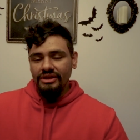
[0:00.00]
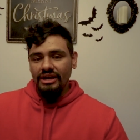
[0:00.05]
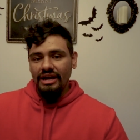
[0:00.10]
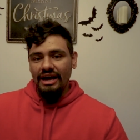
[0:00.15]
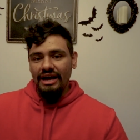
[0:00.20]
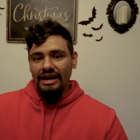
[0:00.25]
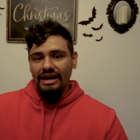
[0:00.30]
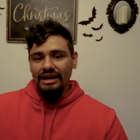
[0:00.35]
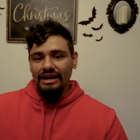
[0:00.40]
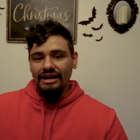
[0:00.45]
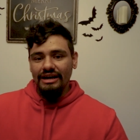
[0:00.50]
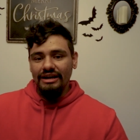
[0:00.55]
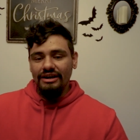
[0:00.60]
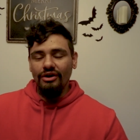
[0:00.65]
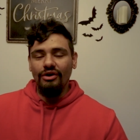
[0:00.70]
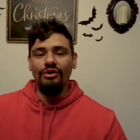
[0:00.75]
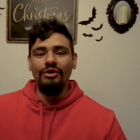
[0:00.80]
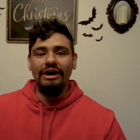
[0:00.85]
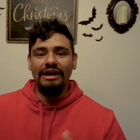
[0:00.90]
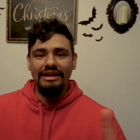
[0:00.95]
And
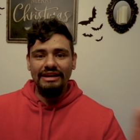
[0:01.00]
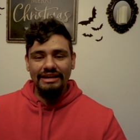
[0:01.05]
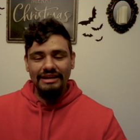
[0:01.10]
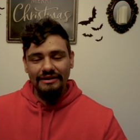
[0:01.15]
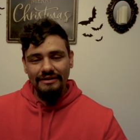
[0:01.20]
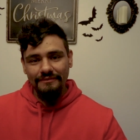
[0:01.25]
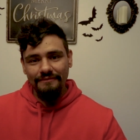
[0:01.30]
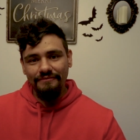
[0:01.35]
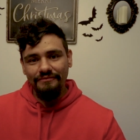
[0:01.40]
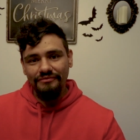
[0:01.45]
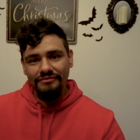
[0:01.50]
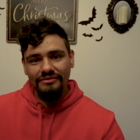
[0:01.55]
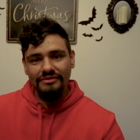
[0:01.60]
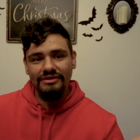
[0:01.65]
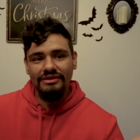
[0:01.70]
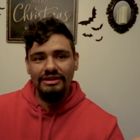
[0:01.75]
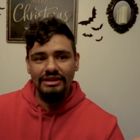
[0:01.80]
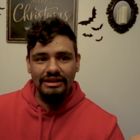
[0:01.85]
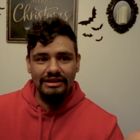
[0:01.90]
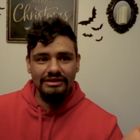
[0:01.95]
oh,
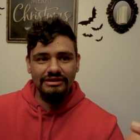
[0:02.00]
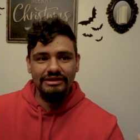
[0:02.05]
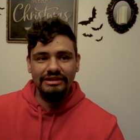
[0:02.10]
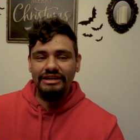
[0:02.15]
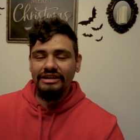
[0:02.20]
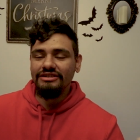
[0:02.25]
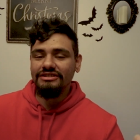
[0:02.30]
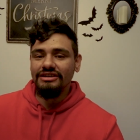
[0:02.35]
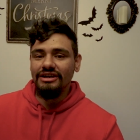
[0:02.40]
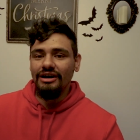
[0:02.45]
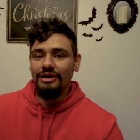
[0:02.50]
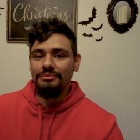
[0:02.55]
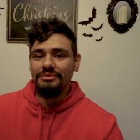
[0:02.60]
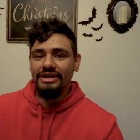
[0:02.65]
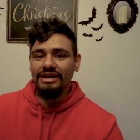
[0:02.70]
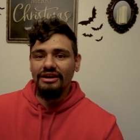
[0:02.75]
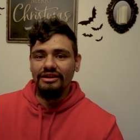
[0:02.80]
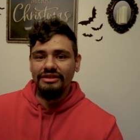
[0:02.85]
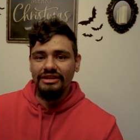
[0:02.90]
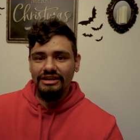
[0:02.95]
here's an
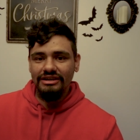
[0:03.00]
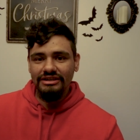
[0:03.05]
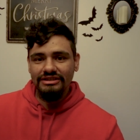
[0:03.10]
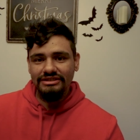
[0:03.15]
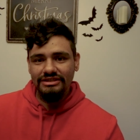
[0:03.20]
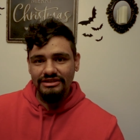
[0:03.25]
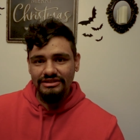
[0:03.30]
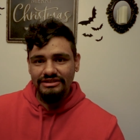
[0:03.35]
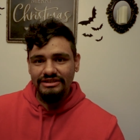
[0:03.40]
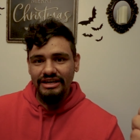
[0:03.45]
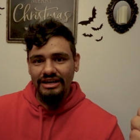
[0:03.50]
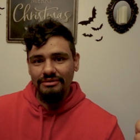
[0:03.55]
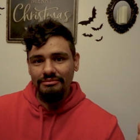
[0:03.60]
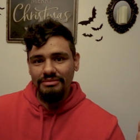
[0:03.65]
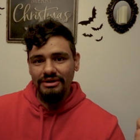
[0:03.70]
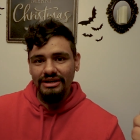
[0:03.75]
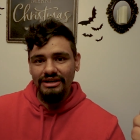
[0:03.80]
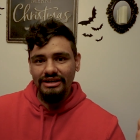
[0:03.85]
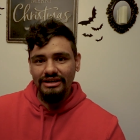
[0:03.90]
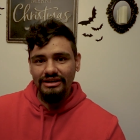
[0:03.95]
update on the Sustain
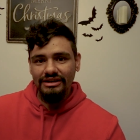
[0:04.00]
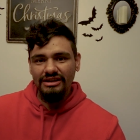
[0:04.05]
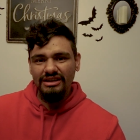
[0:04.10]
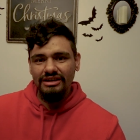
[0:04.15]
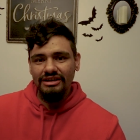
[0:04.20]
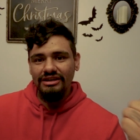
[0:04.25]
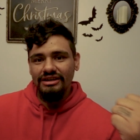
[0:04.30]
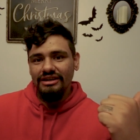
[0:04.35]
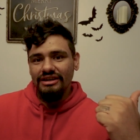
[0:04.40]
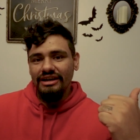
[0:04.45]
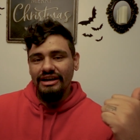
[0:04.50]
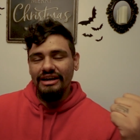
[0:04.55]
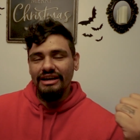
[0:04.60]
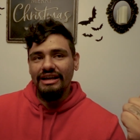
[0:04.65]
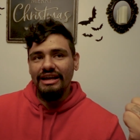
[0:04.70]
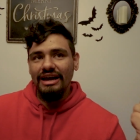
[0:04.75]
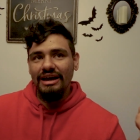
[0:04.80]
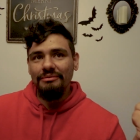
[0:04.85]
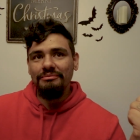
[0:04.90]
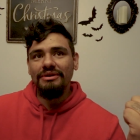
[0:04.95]
blend.
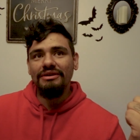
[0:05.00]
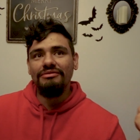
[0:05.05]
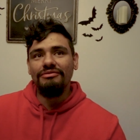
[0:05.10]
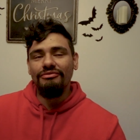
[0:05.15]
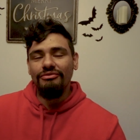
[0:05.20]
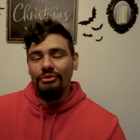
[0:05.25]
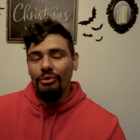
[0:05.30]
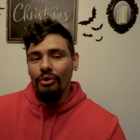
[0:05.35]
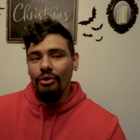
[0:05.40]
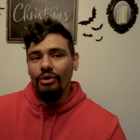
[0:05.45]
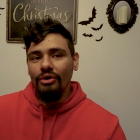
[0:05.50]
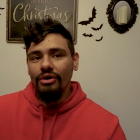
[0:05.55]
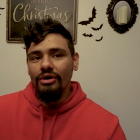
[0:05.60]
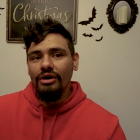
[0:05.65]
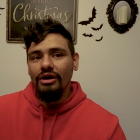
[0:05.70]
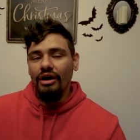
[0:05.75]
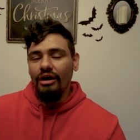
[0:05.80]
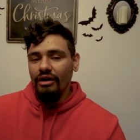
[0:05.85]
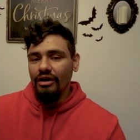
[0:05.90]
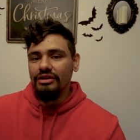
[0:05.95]
It kept me
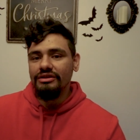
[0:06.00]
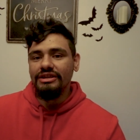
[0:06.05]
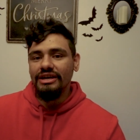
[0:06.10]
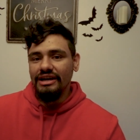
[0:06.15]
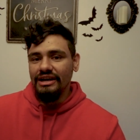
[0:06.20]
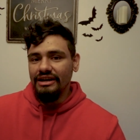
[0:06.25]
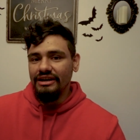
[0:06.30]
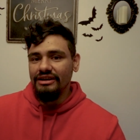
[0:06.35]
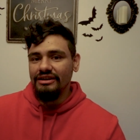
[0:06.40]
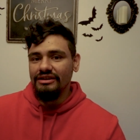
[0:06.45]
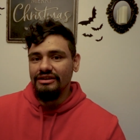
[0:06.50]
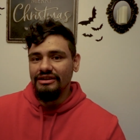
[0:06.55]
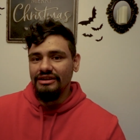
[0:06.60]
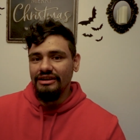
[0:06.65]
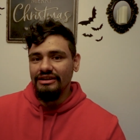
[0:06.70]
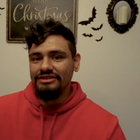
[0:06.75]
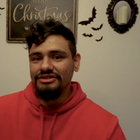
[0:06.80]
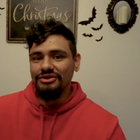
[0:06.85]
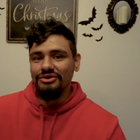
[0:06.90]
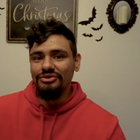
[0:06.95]
full all day.
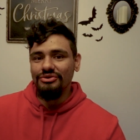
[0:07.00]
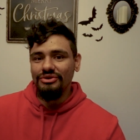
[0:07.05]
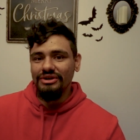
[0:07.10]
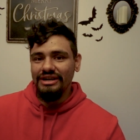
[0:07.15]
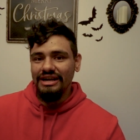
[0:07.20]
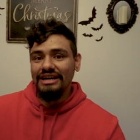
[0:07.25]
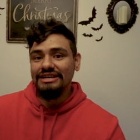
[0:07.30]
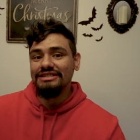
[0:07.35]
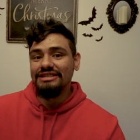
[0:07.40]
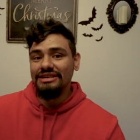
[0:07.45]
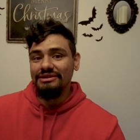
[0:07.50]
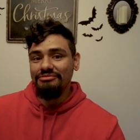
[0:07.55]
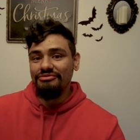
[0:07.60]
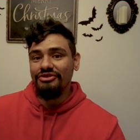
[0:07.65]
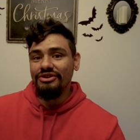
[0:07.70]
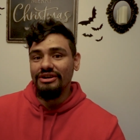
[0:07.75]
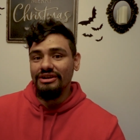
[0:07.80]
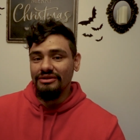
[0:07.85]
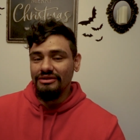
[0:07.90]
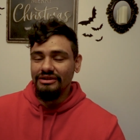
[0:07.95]
So it actually
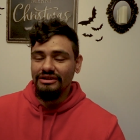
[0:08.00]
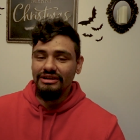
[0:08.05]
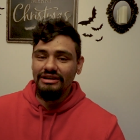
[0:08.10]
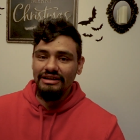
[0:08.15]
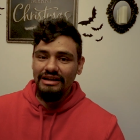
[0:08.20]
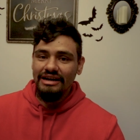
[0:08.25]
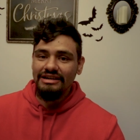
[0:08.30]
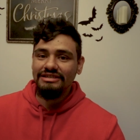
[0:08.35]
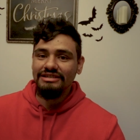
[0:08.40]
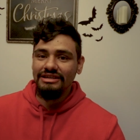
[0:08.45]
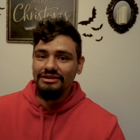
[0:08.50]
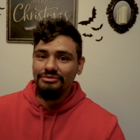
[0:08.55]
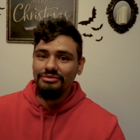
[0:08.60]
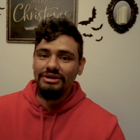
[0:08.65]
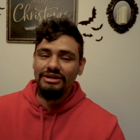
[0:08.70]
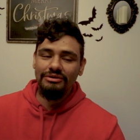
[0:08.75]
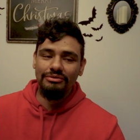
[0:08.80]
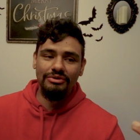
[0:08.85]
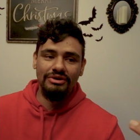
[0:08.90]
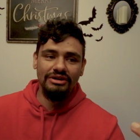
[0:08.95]

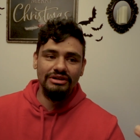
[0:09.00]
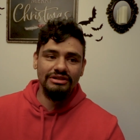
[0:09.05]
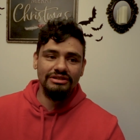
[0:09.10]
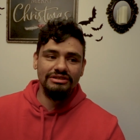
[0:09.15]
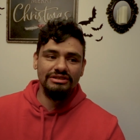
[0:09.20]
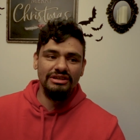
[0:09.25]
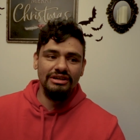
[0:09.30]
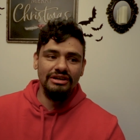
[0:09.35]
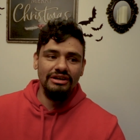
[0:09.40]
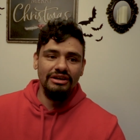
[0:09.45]
really works.